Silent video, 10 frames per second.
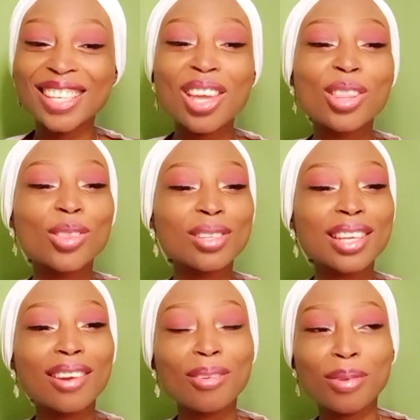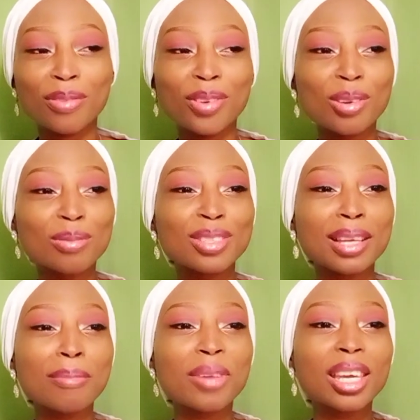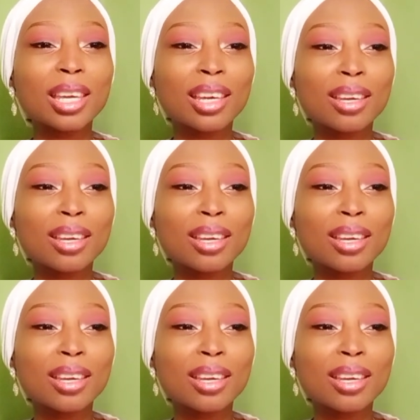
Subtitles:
those kind of perfumes that make